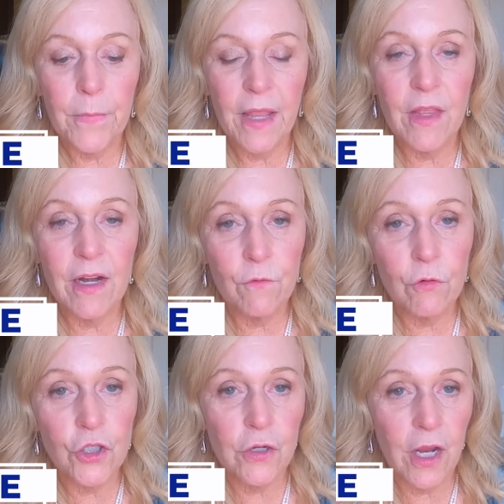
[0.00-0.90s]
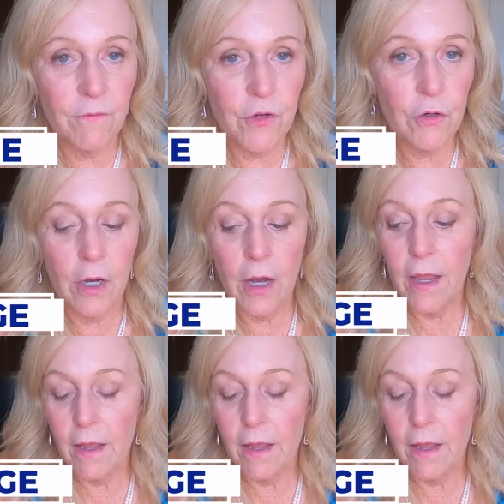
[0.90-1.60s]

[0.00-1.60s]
then of course you have your